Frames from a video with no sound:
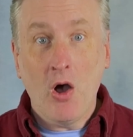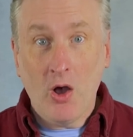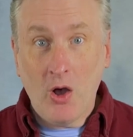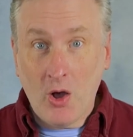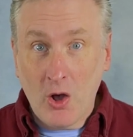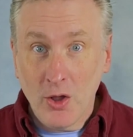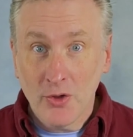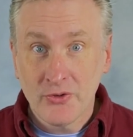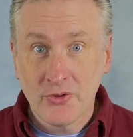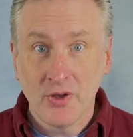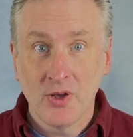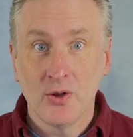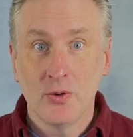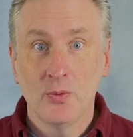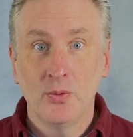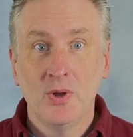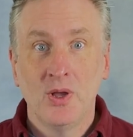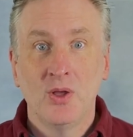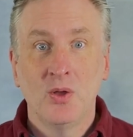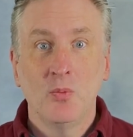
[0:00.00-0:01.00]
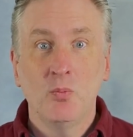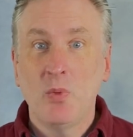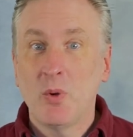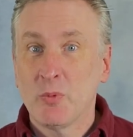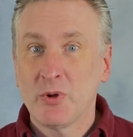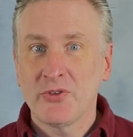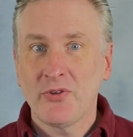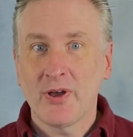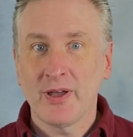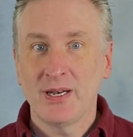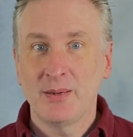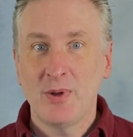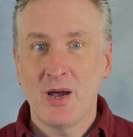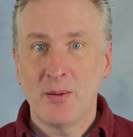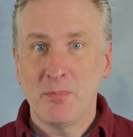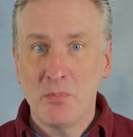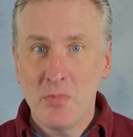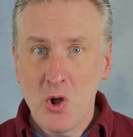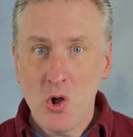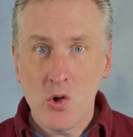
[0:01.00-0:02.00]
Also, when we're talking about
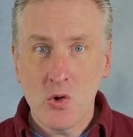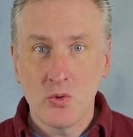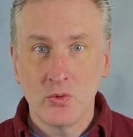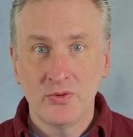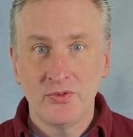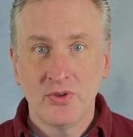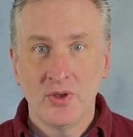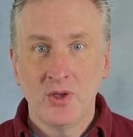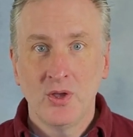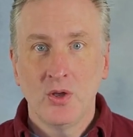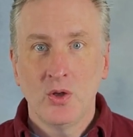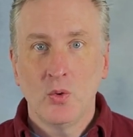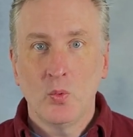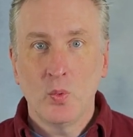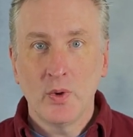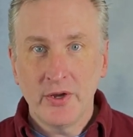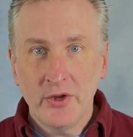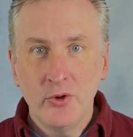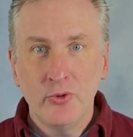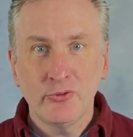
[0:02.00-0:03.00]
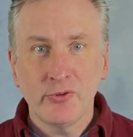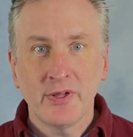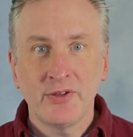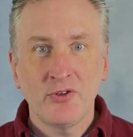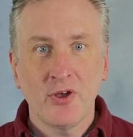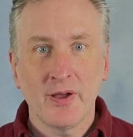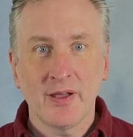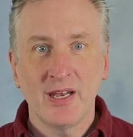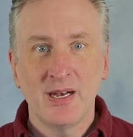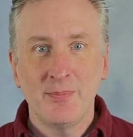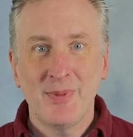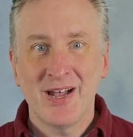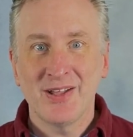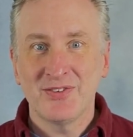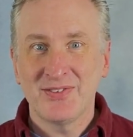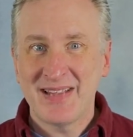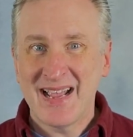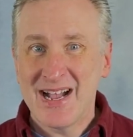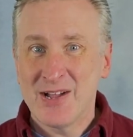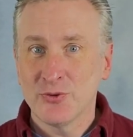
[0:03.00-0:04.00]
modes, we're usually talking about
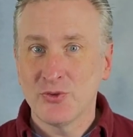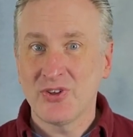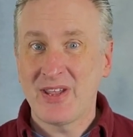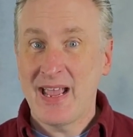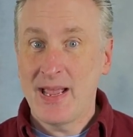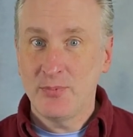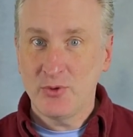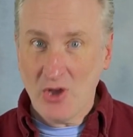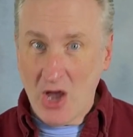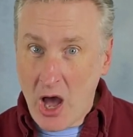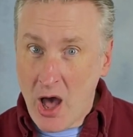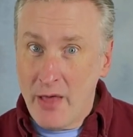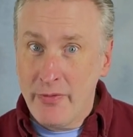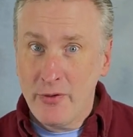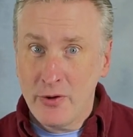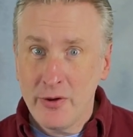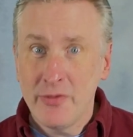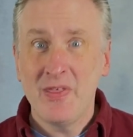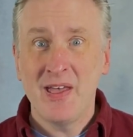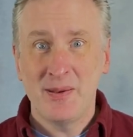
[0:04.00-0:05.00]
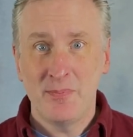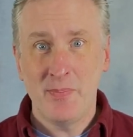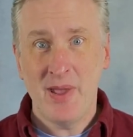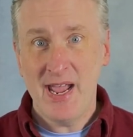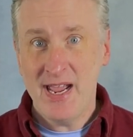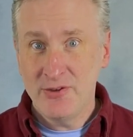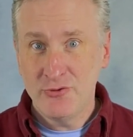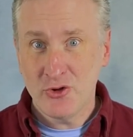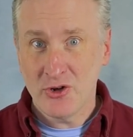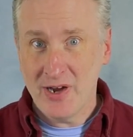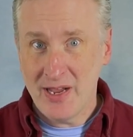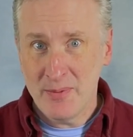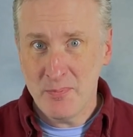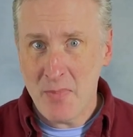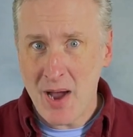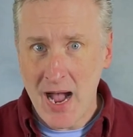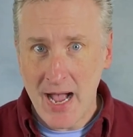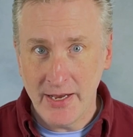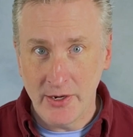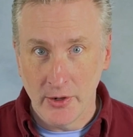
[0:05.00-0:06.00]
soundscapes other than major and
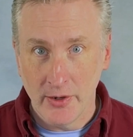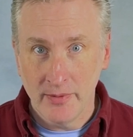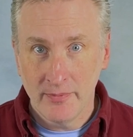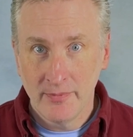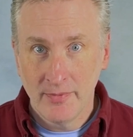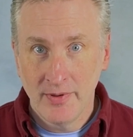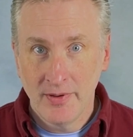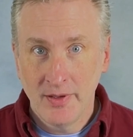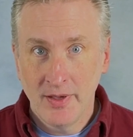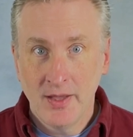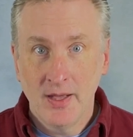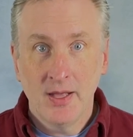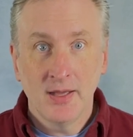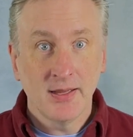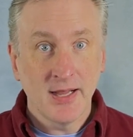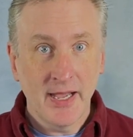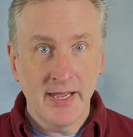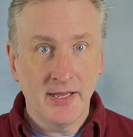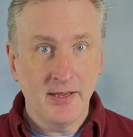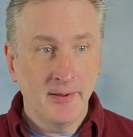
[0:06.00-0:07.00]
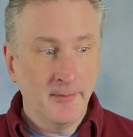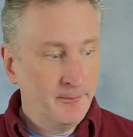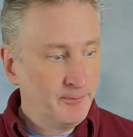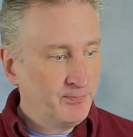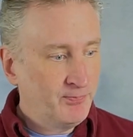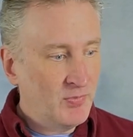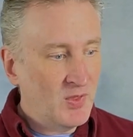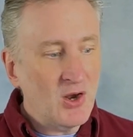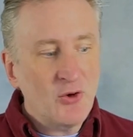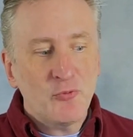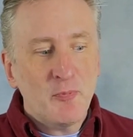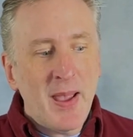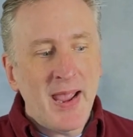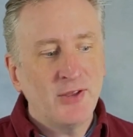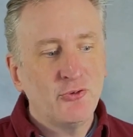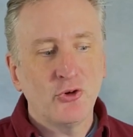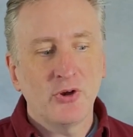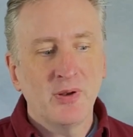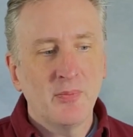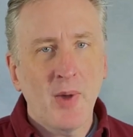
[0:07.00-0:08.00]
minor. Like there's
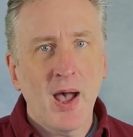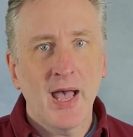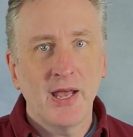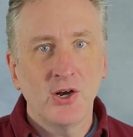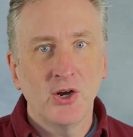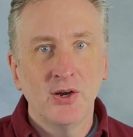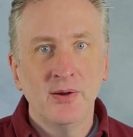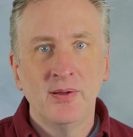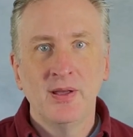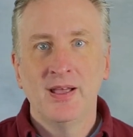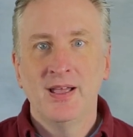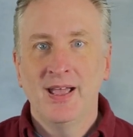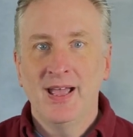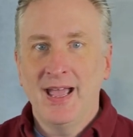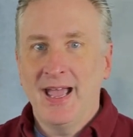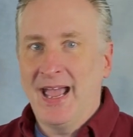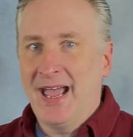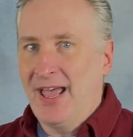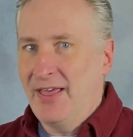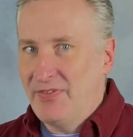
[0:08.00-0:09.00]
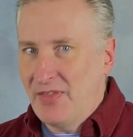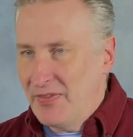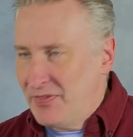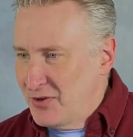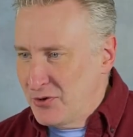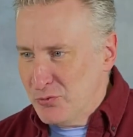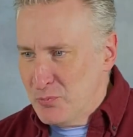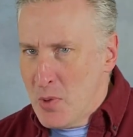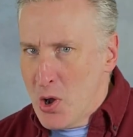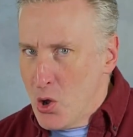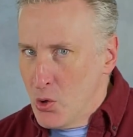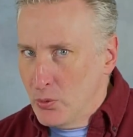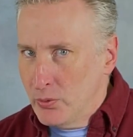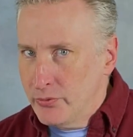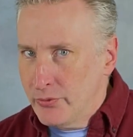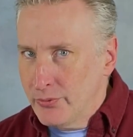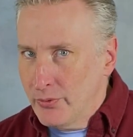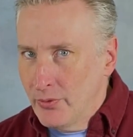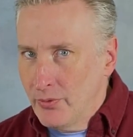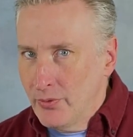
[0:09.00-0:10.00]
major and minor, and then there's modes.